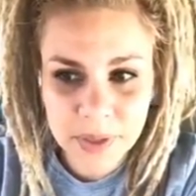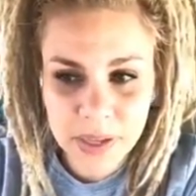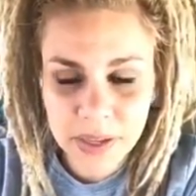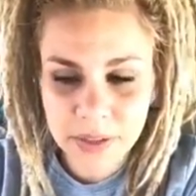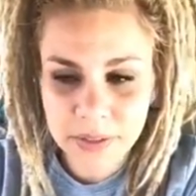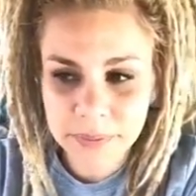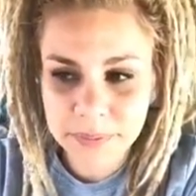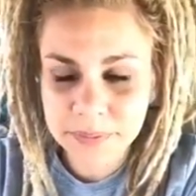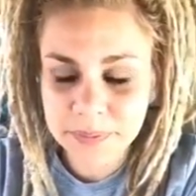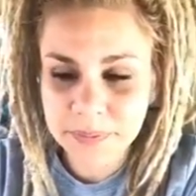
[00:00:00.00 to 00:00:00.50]

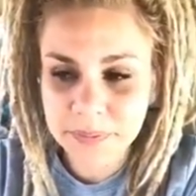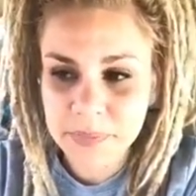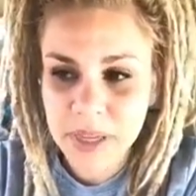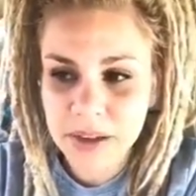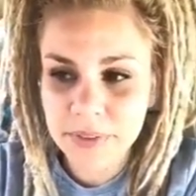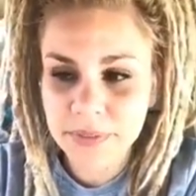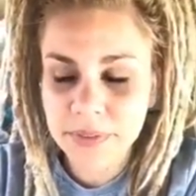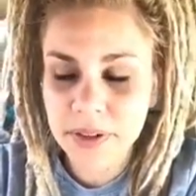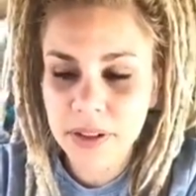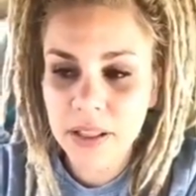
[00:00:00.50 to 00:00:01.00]
And
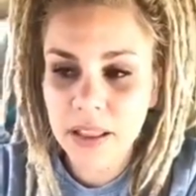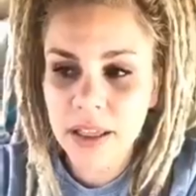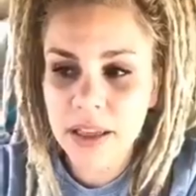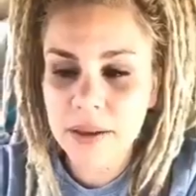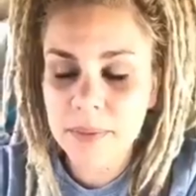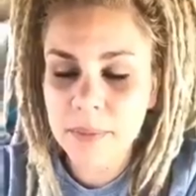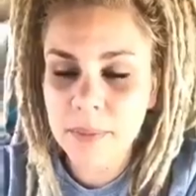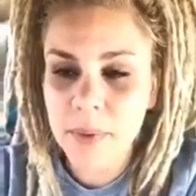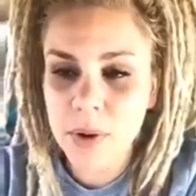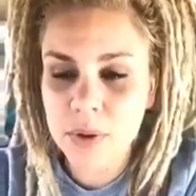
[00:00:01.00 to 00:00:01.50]
I feel
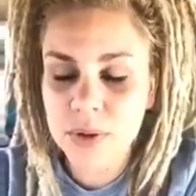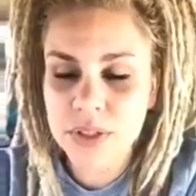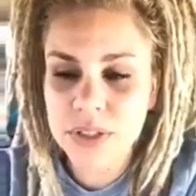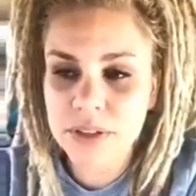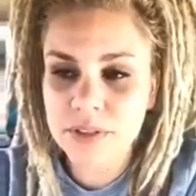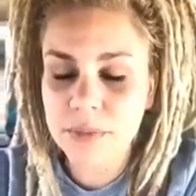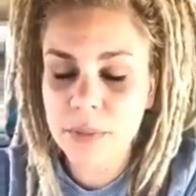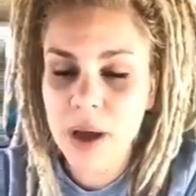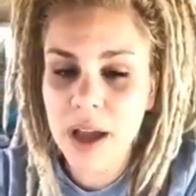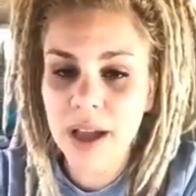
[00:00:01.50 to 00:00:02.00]
like most
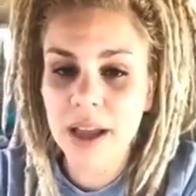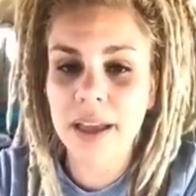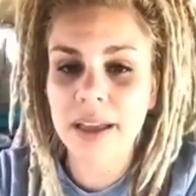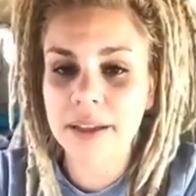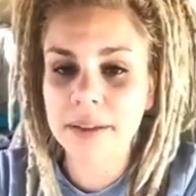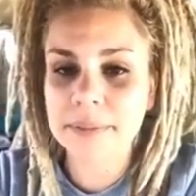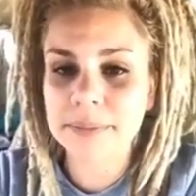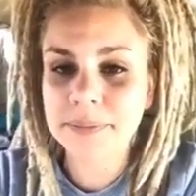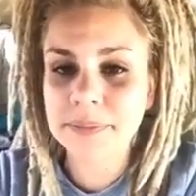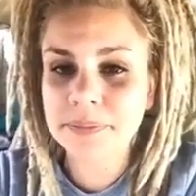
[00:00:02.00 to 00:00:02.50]
of
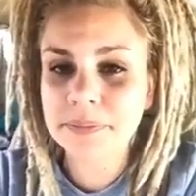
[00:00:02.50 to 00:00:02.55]
my